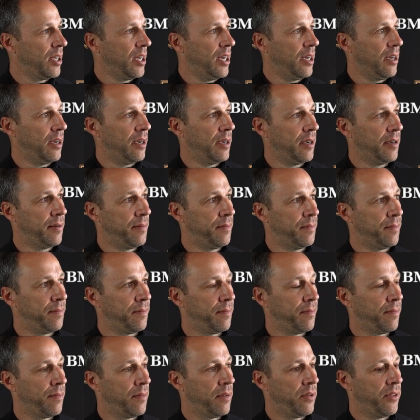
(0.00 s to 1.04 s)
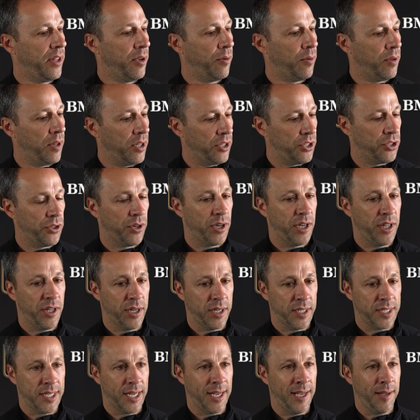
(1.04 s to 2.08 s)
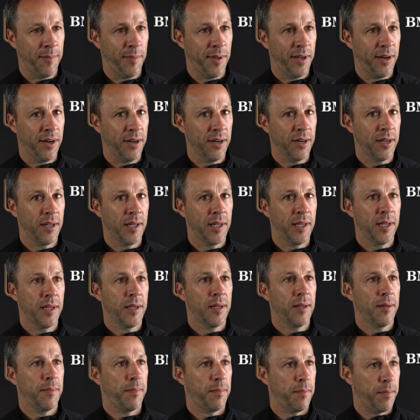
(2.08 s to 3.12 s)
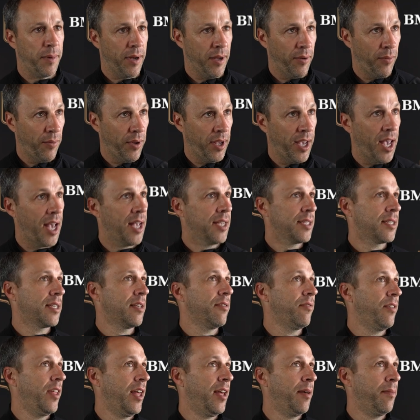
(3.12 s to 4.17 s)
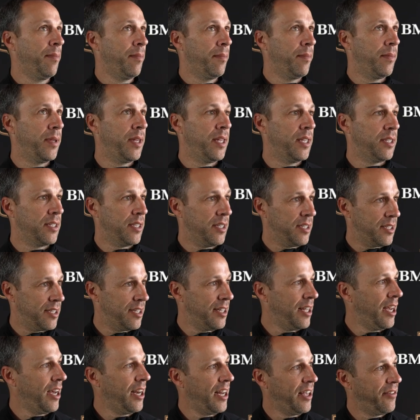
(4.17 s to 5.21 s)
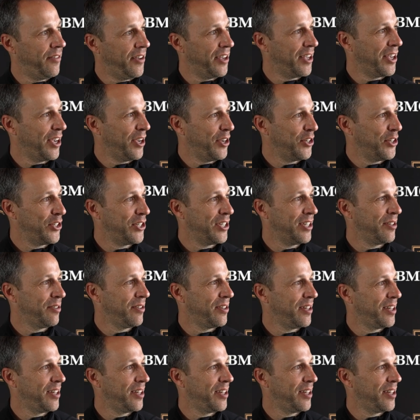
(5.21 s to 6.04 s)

Um, they will enjoy their time here, but we ask of them this is not a vacation.